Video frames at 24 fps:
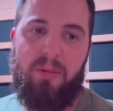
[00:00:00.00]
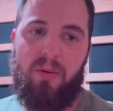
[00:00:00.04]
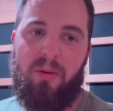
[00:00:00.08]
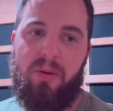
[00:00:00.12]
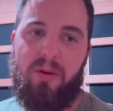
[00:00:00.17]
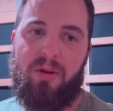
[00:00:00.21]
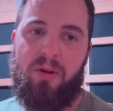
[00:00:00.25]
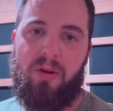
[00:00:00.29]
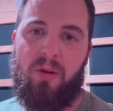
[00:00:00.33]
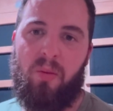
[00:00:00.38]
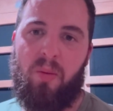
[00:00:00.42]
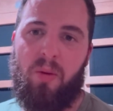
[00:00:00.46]

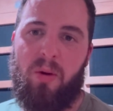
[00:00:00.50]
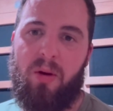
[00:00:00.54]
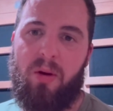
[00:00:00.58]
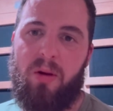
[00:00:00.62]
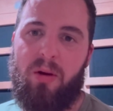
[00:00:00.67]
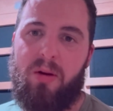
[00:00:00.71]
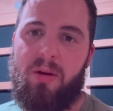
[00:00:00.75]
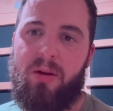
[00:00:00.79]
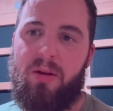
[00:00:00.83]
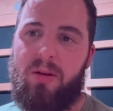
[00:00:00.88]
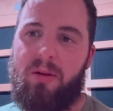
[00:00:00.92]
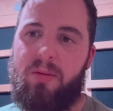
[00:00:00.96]
with your
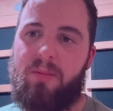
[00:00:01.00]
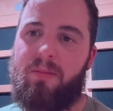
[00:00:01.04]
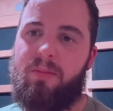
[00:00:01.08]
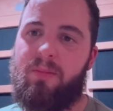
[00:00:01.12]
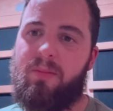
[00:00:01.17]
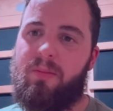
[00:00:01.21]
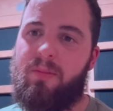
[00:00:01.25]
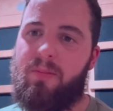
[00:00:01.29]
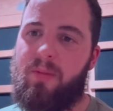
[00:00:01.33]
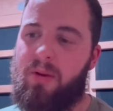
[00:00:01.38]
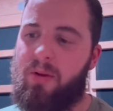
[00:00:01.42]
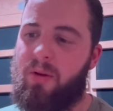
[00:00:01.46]
word.
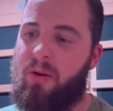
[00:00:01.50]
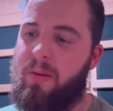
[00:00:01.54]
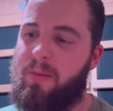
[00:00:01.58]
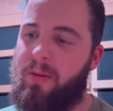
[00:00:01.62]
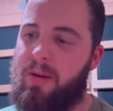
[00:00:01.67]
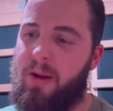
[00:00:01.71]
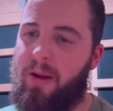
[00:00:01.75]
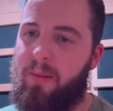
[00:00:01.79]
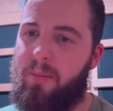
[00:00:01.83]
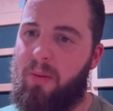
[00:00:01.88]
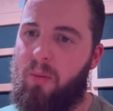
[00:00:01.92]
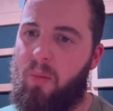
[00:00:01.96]
Agreement
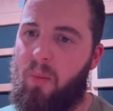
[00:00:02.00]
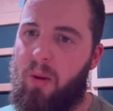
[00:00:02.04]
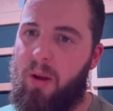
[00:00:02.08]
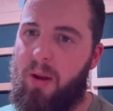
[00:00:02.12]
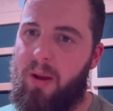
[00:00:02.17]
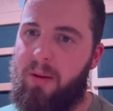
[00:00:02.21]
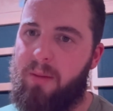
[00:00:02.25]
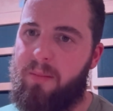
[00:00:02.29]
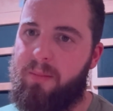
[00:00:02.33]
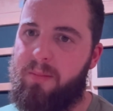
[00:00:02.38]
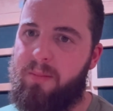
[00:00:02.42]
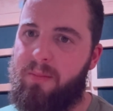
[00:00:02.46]
number
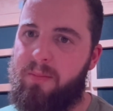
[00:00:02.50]
1.